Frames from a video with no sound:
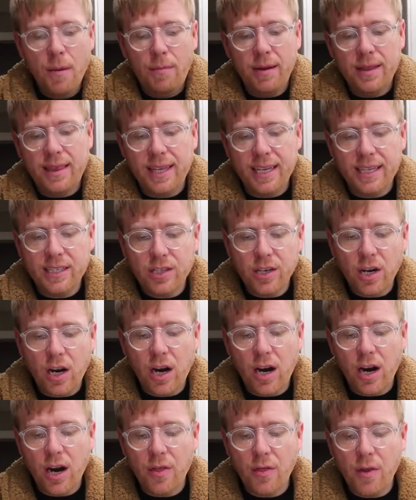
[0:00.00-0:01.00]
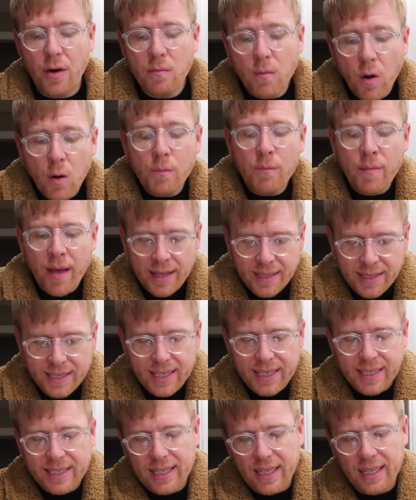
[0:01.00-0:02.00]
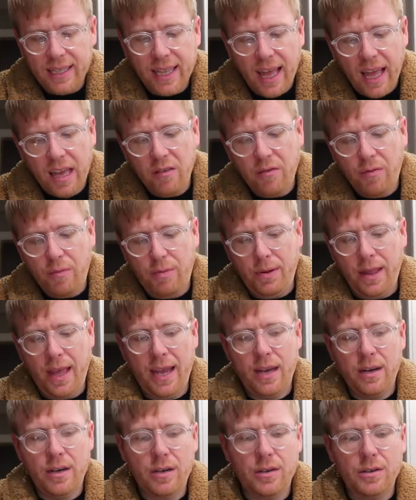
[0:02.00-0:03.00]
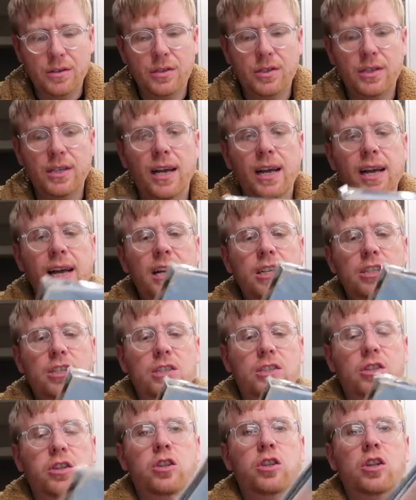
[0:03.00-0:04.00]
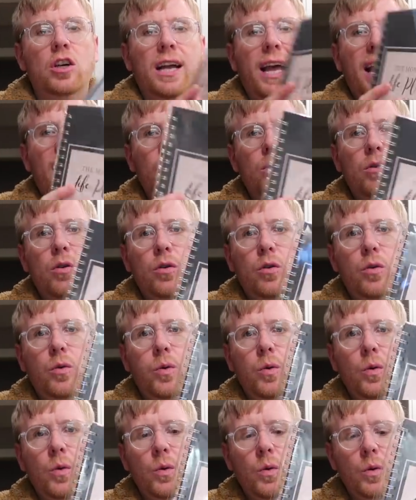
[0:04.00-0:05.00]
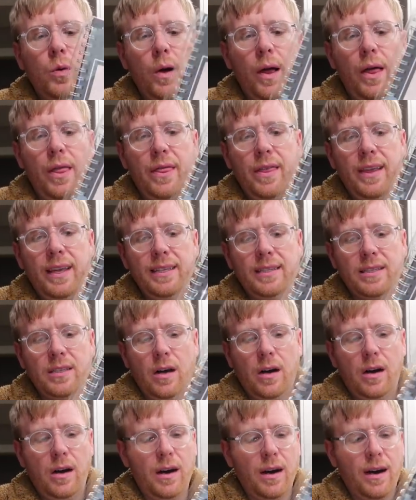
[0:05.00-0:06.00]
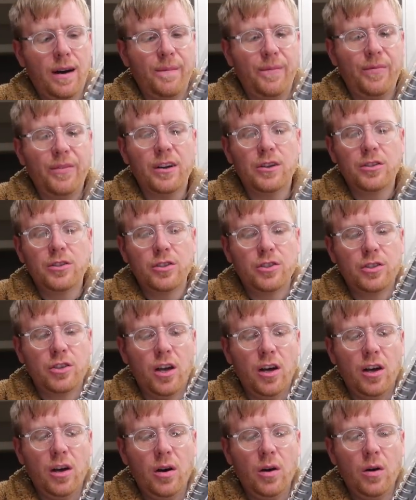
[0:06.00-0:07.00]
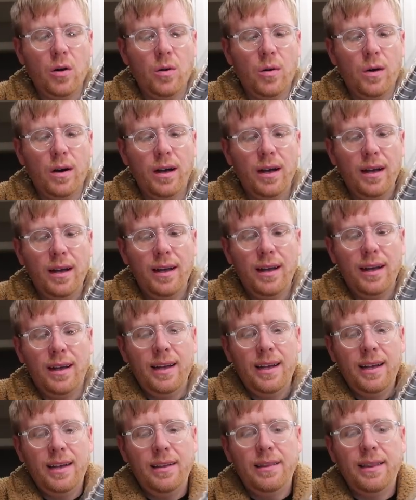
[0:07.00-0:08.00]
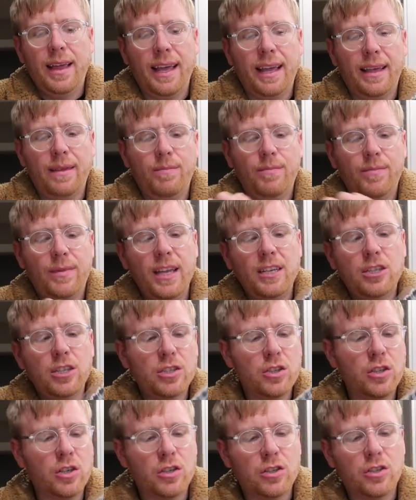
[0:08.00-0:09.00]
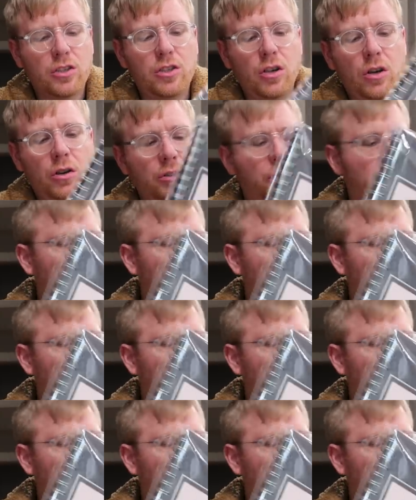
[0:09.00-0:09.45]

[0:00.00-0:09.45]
But these are the Momentous Life Planners. Just look how cool these are. They're so, like, they just look so